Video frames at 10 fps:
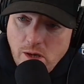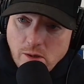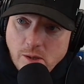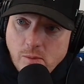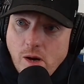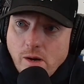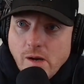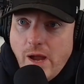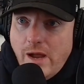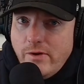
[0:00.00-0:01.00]
welcome,
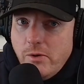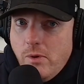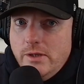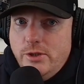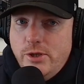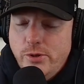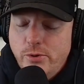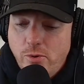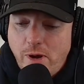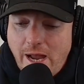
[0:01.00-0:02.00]
welcome everyone
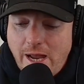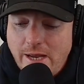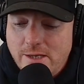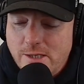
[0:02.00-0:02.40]
to a